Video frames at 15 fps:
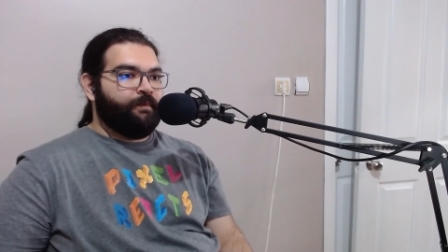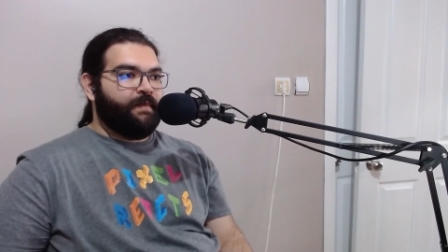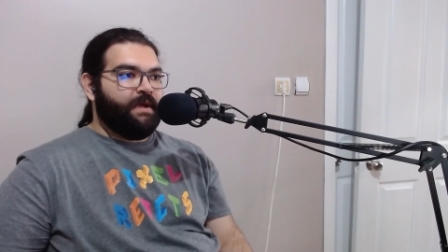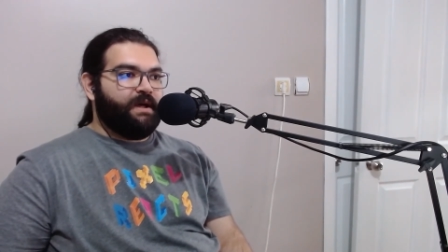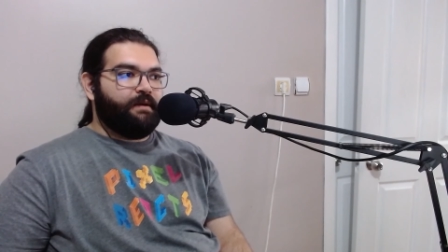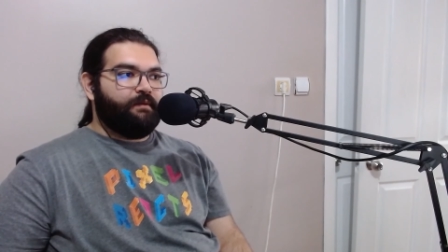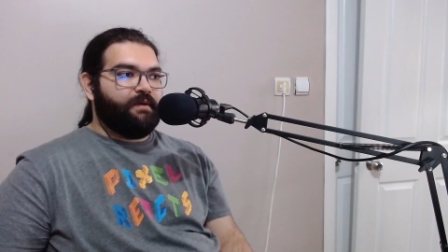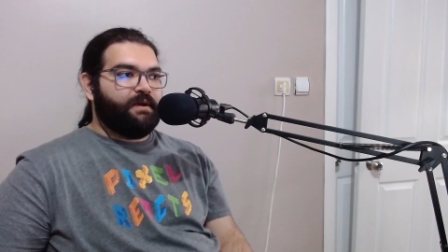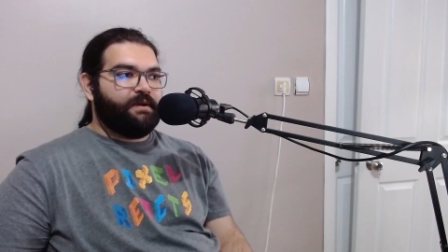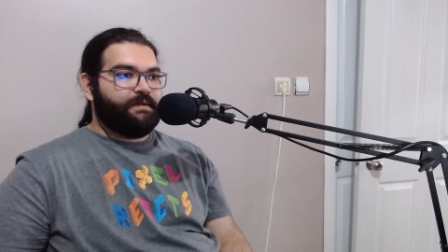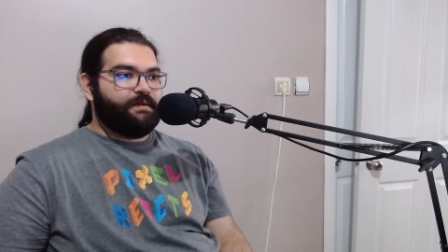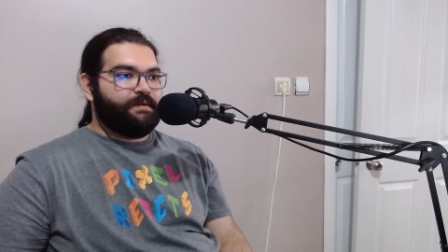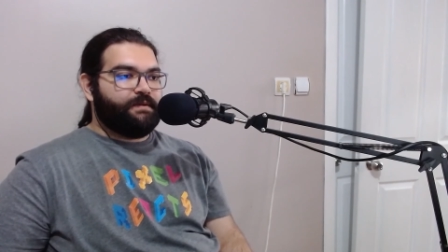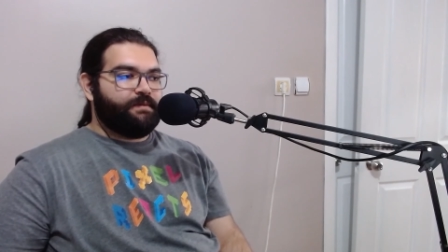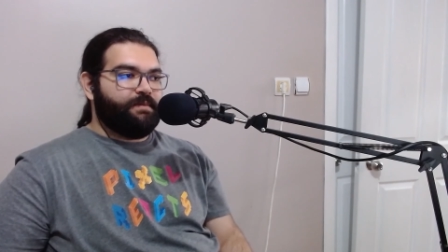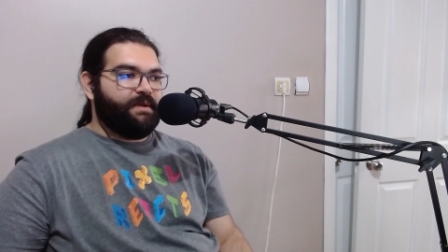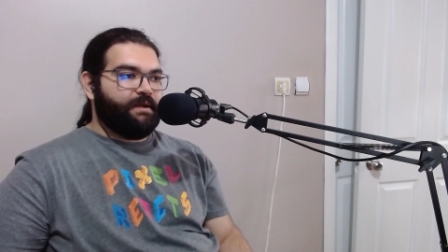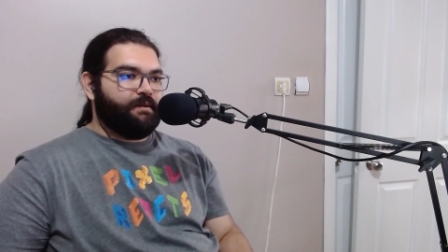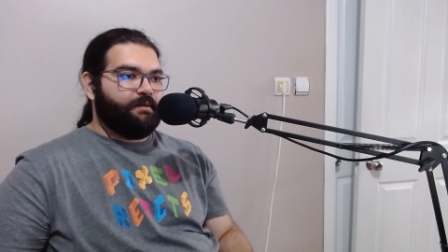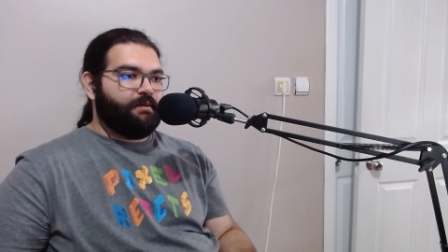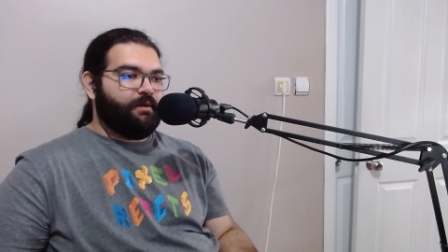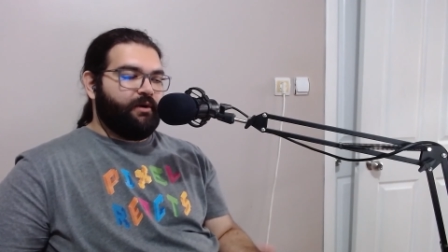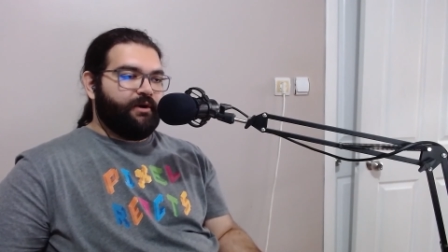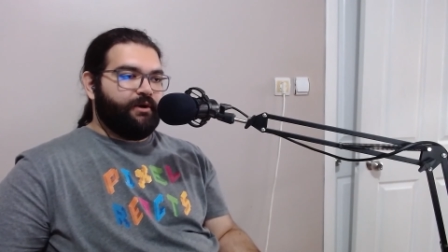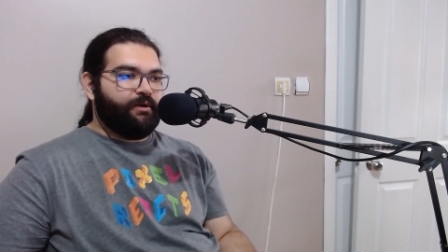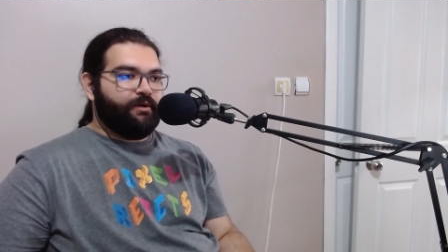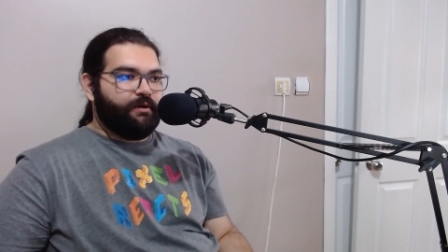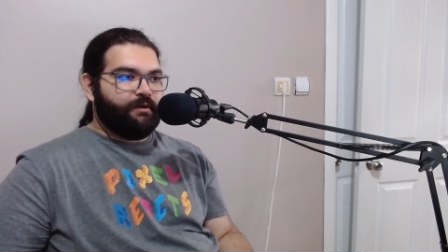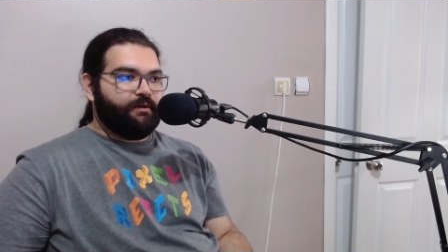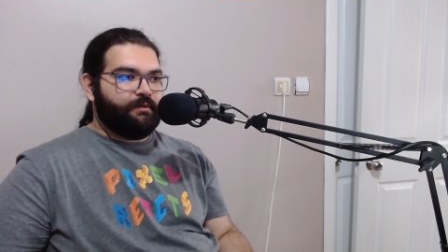and what's been going
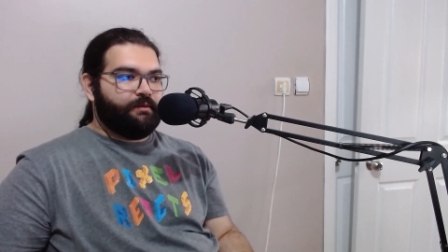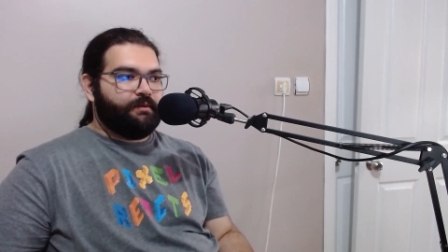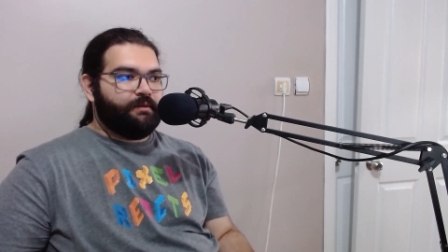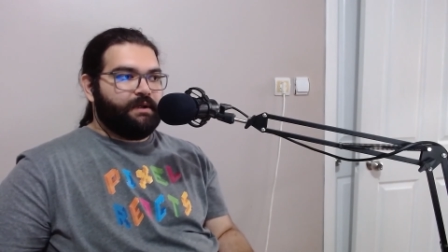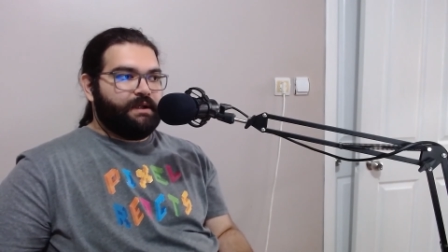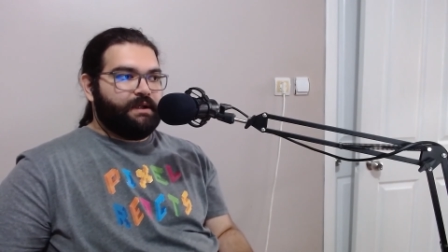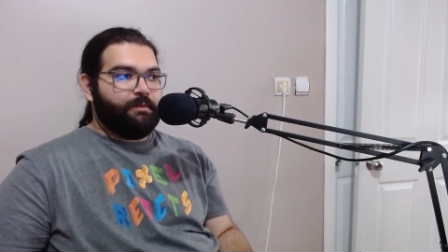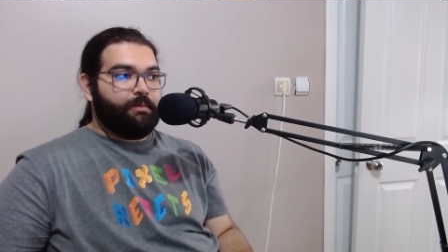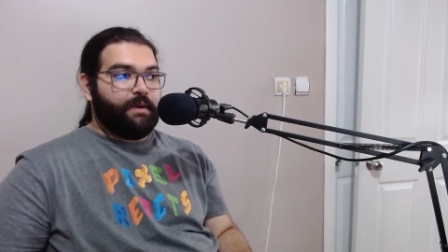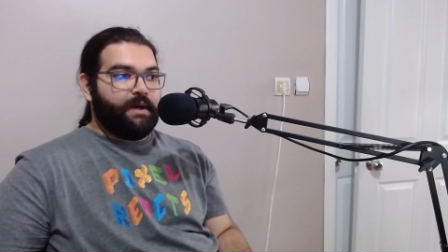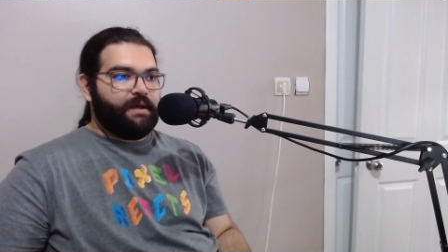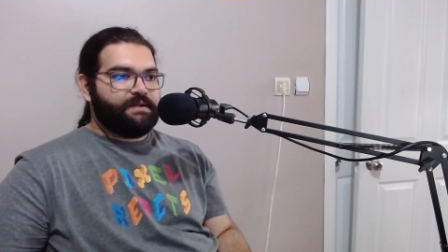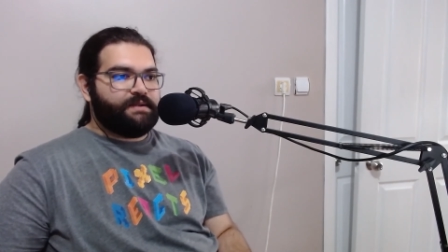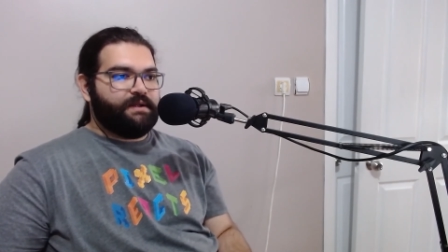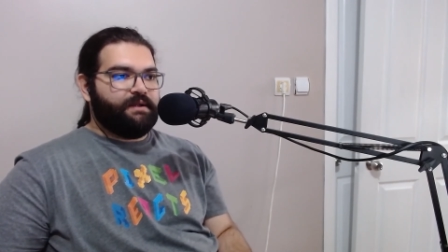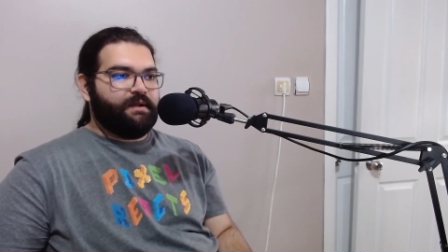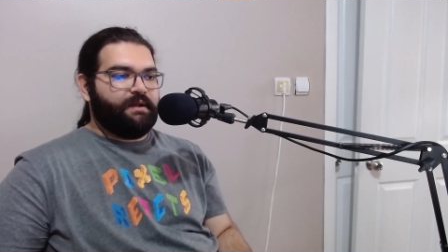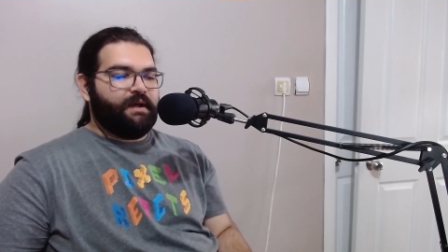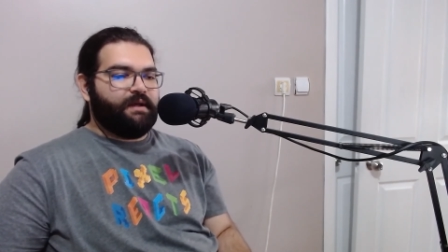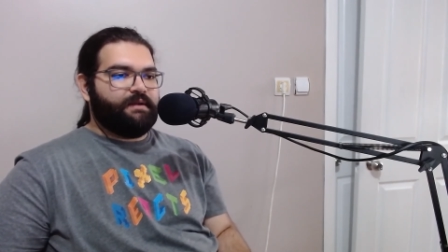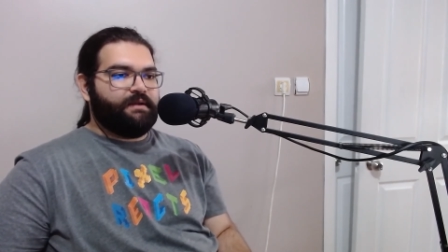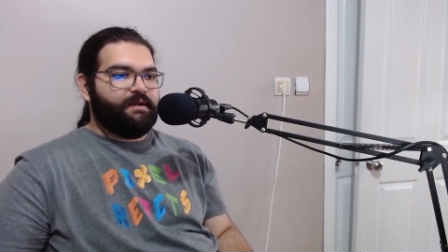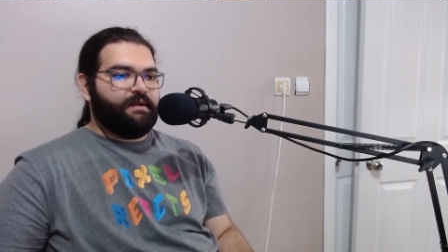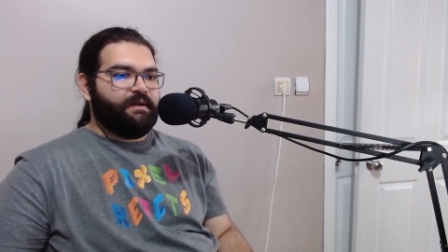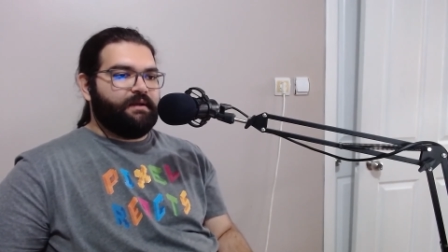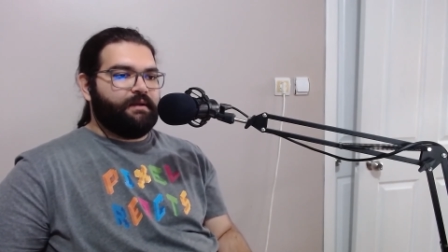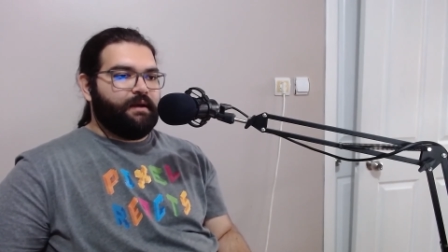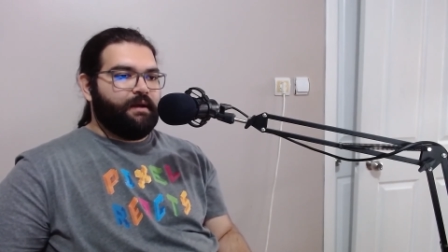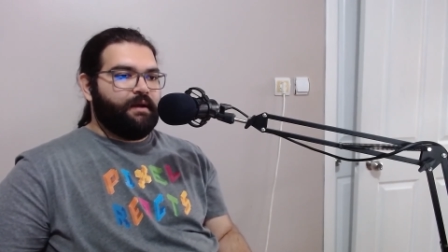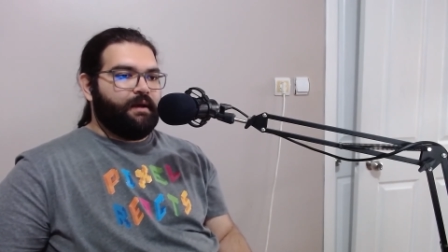on in the past in
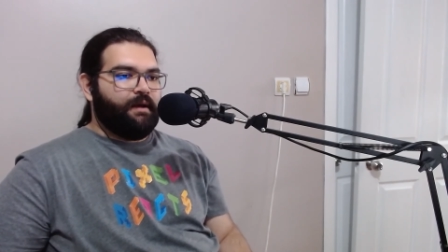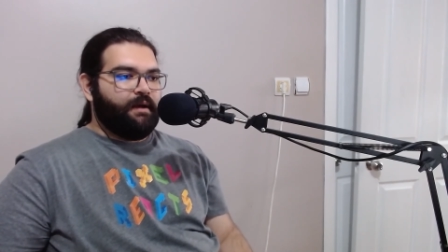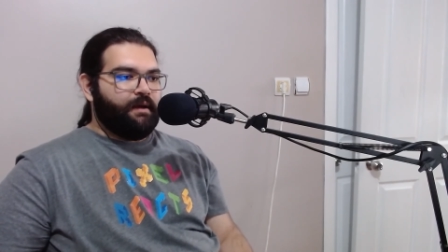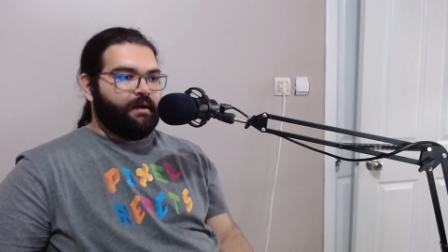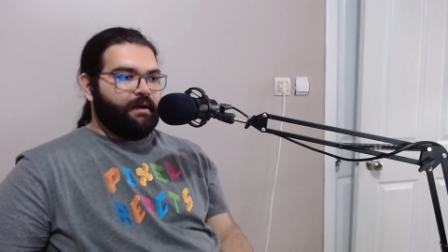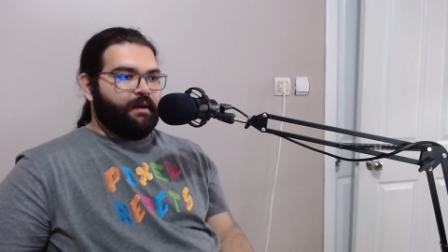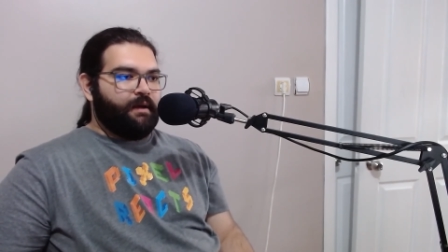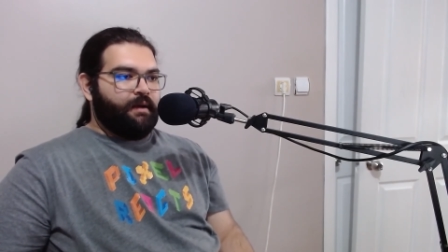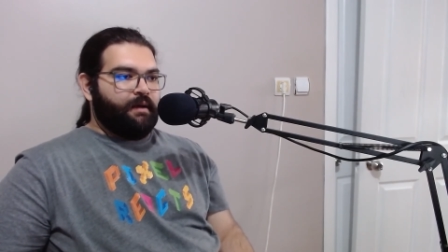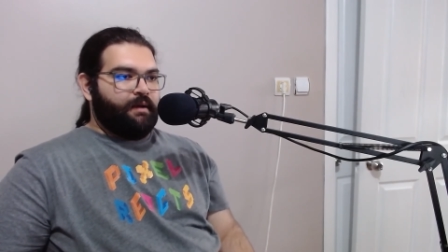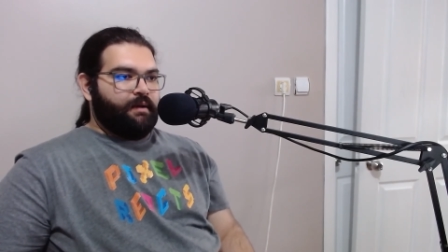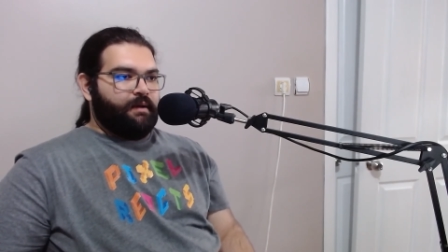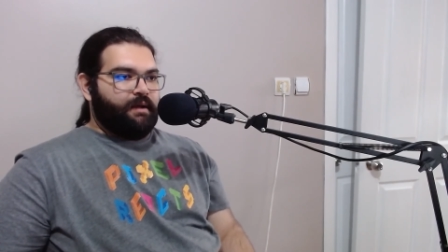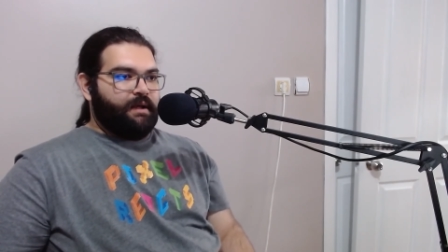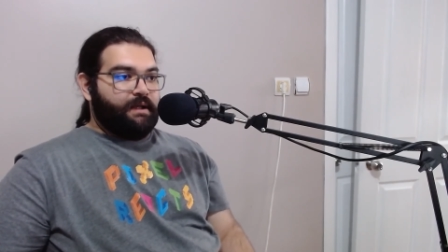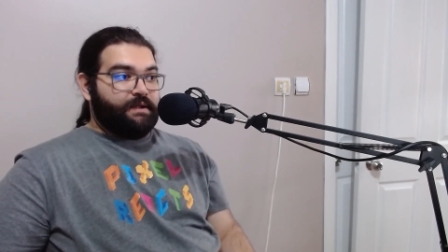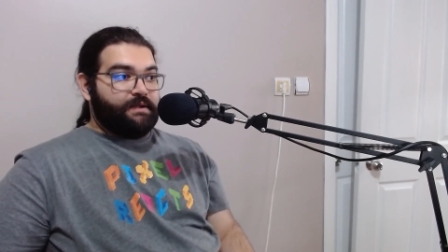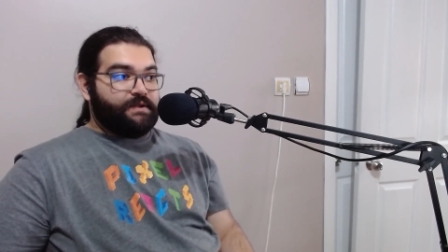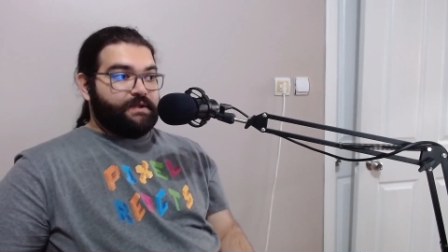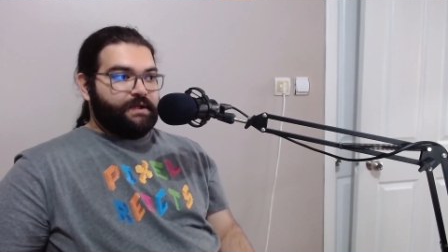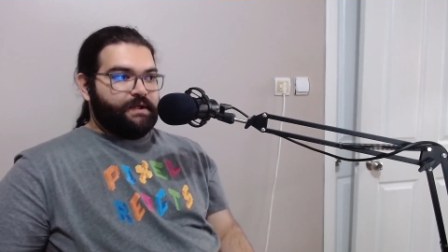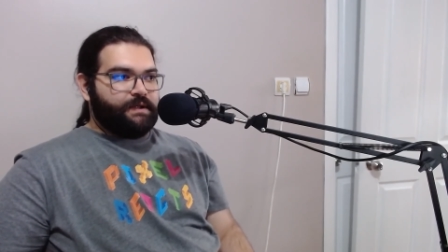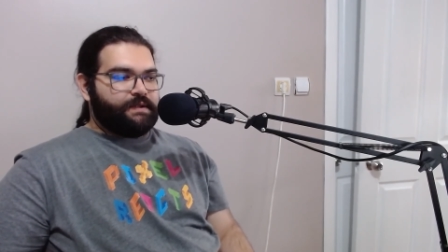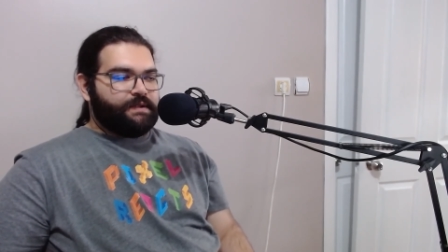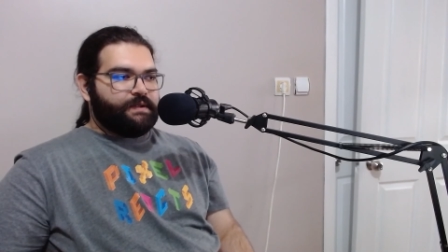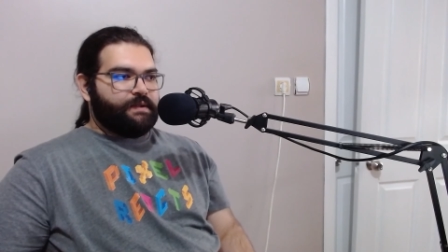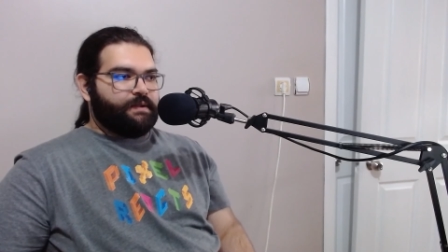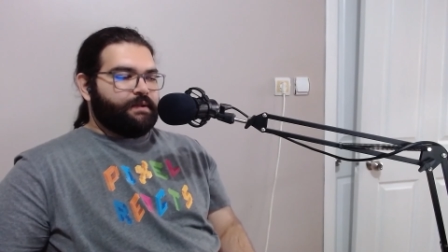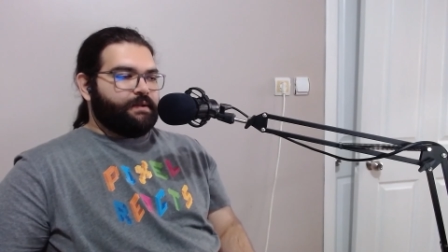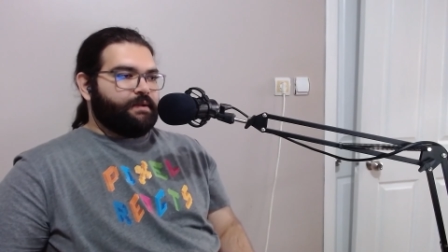1986